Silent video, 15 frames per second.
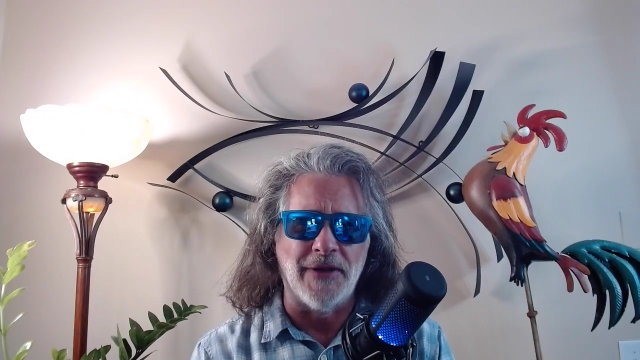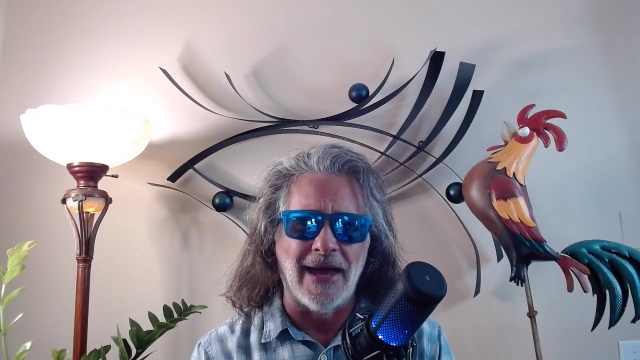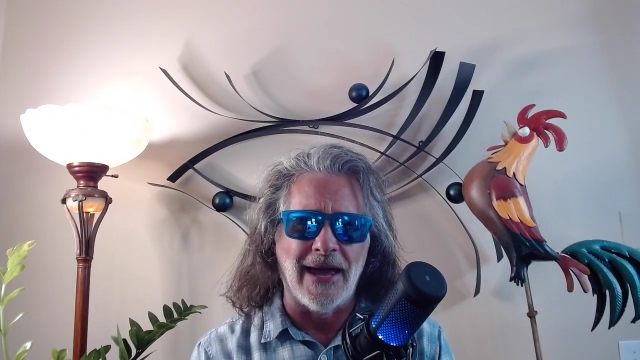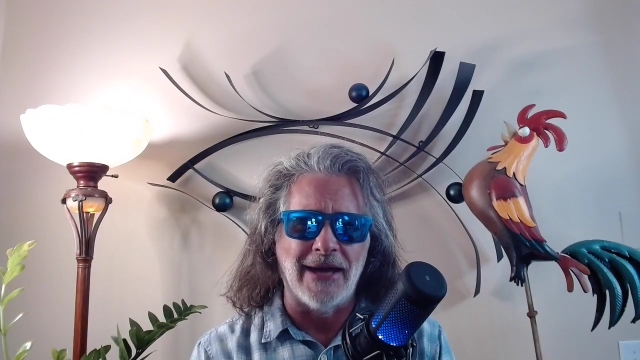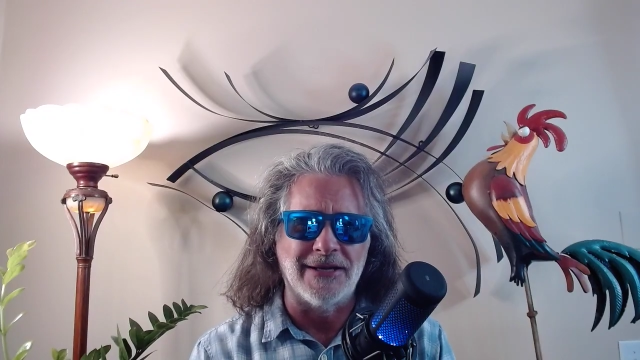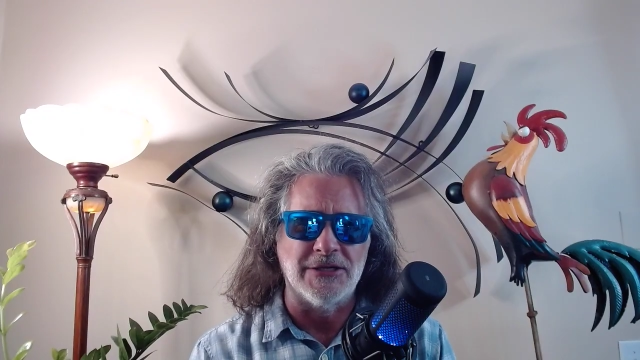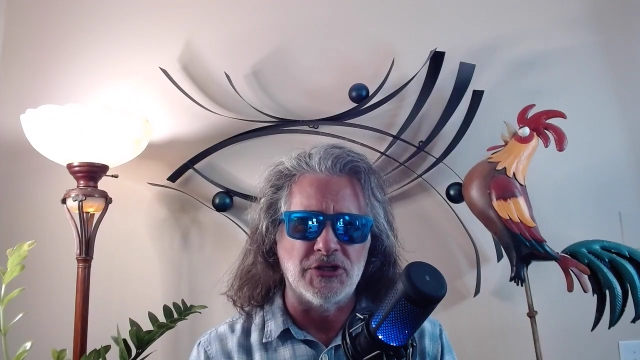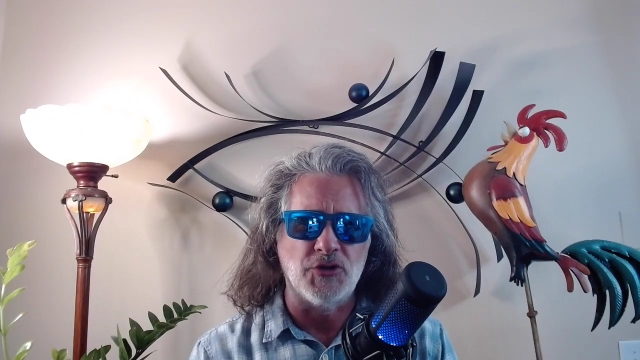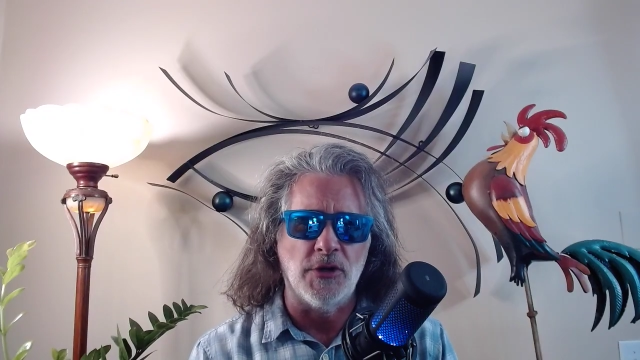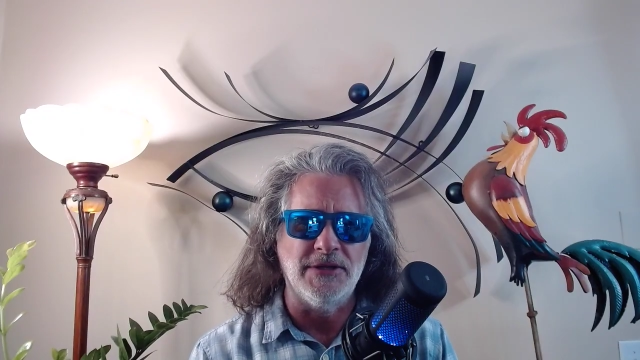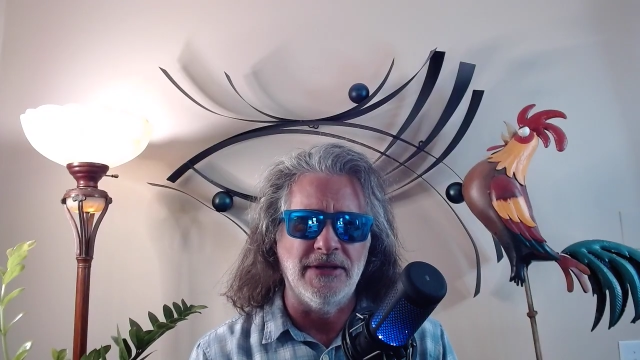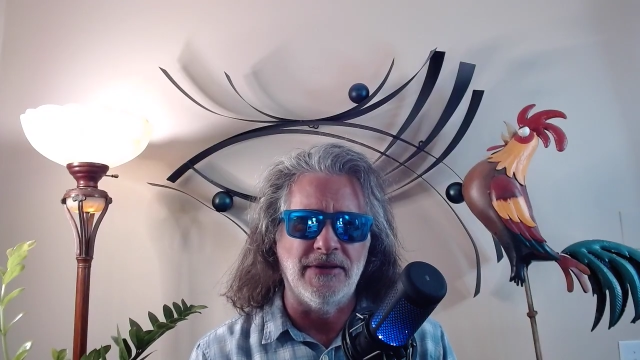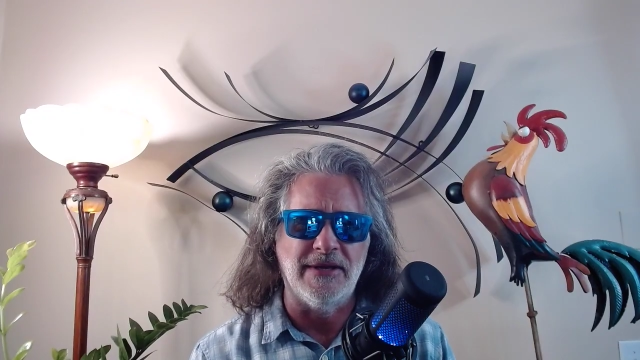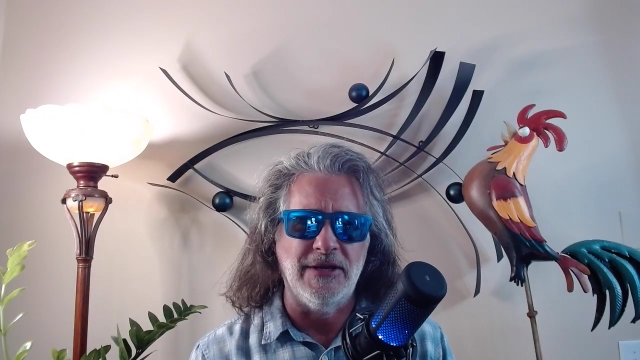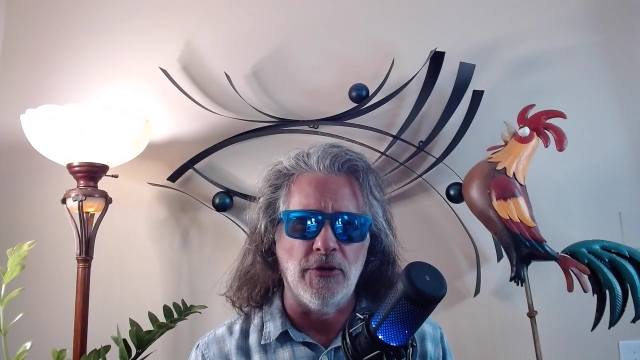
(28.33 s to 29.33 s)
had constructed
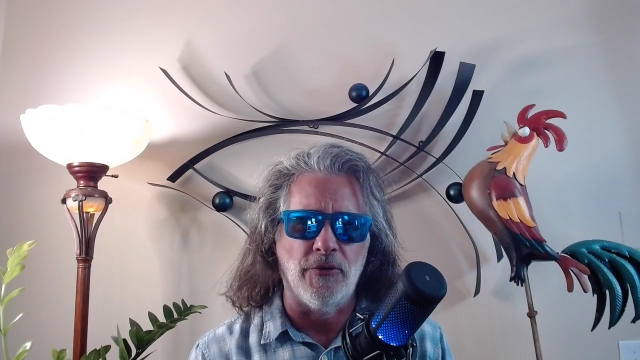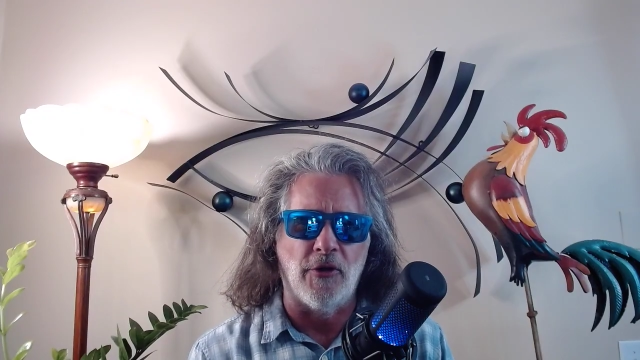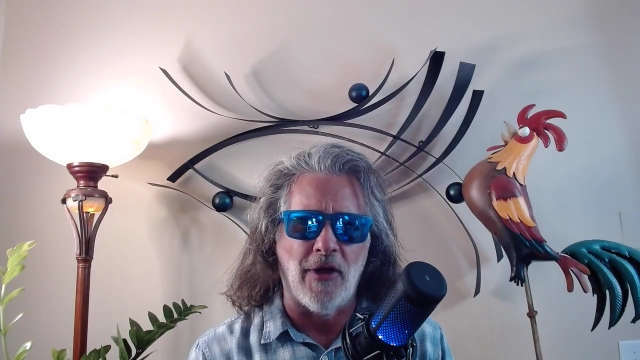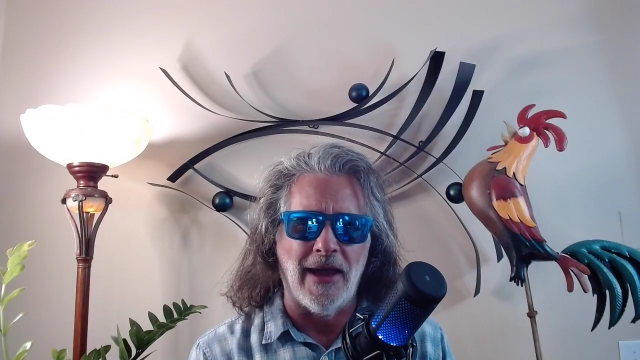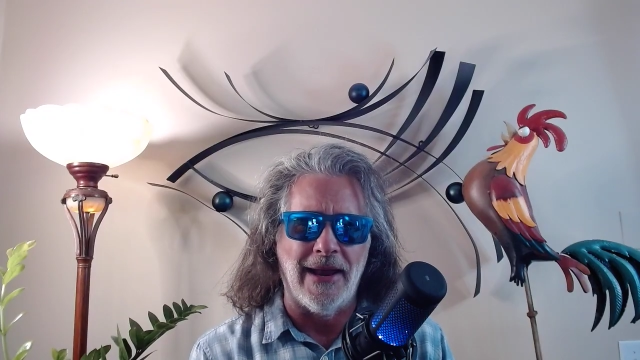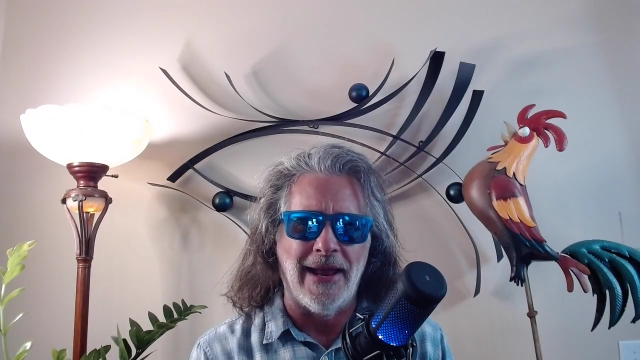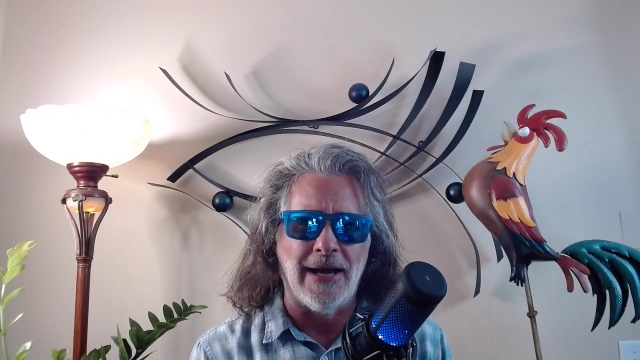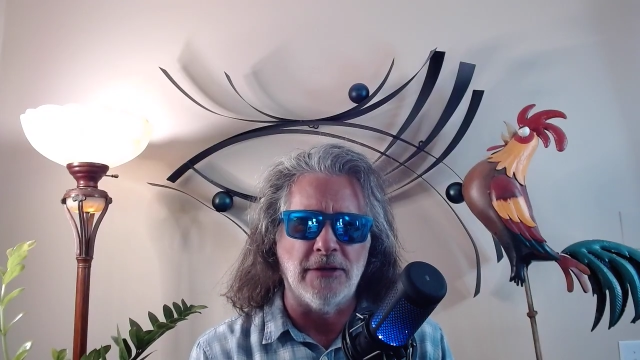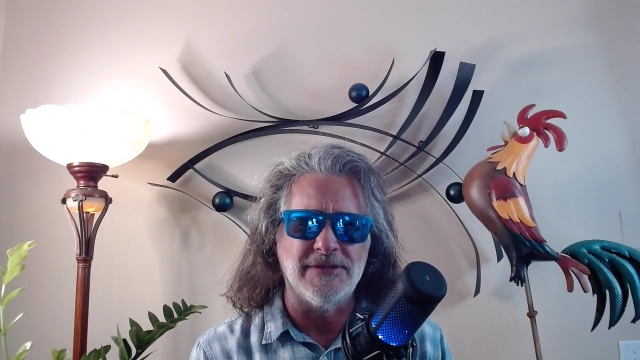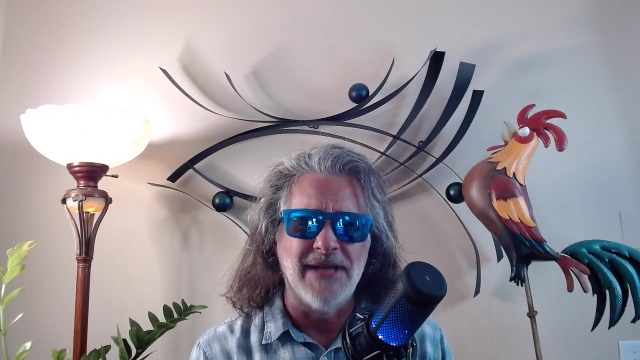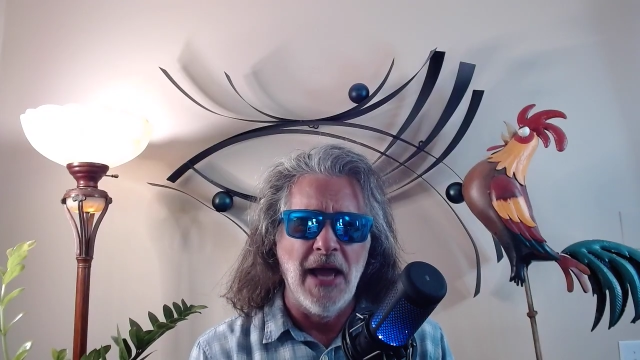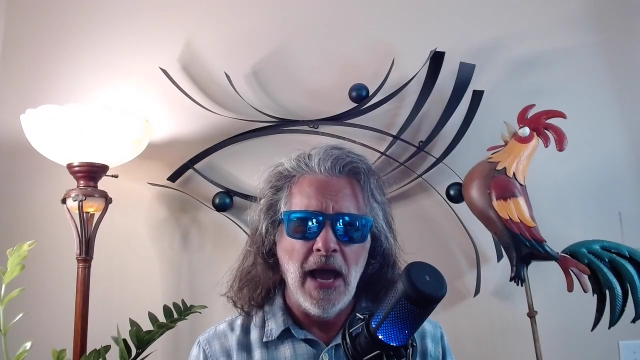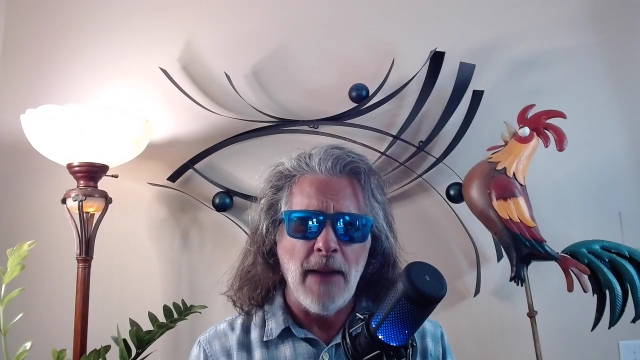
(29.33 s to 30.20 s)
the cute little henhouse